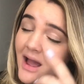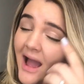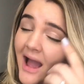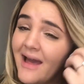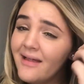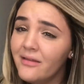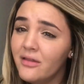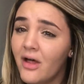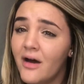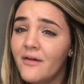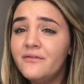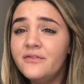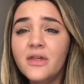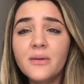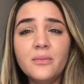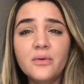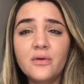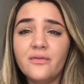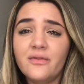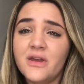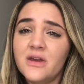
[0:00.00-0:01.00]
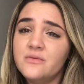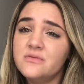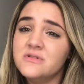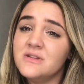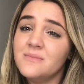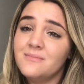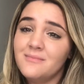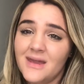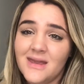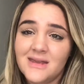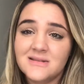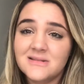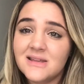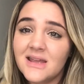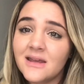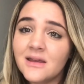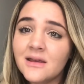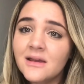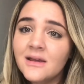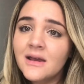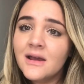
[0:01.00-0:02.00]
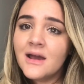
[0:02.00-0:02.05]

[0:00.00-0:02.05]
I loved the movie. It was amazing.